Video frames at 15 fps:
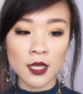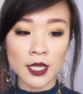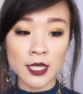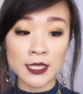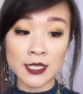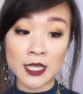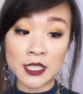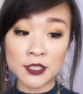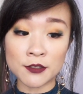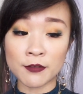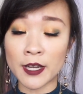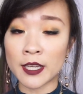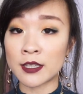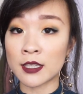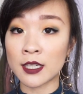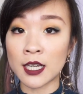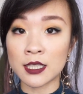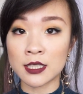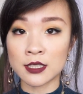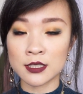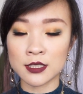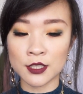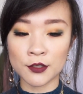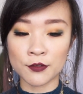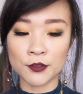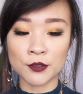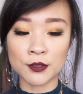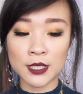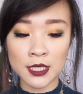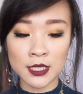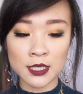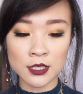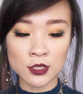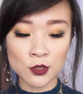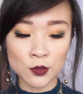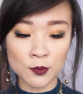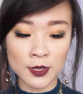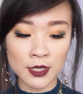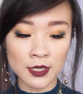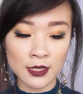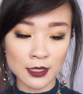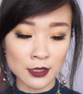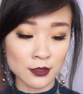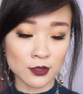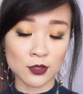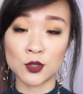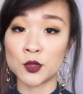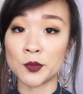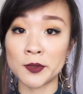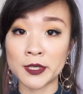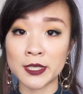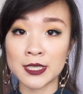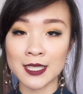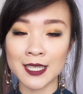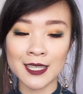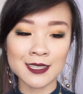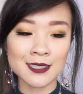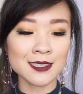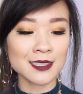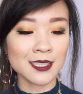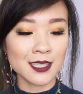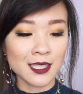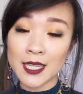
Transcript: intensify the colors if you need it to be like super intense.